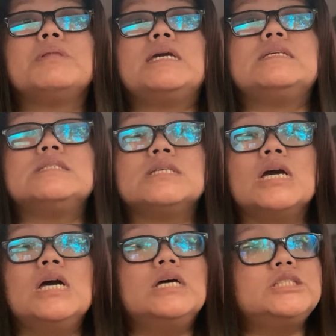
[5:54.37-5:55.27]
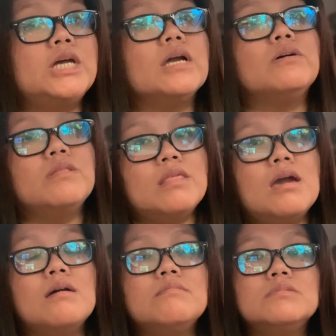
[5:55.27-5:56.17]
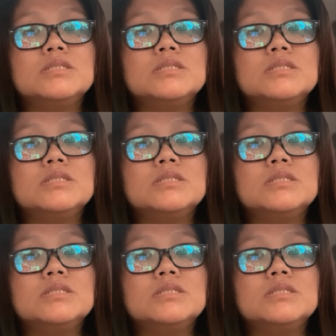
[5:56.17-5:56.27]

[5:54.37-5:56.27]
please check on them.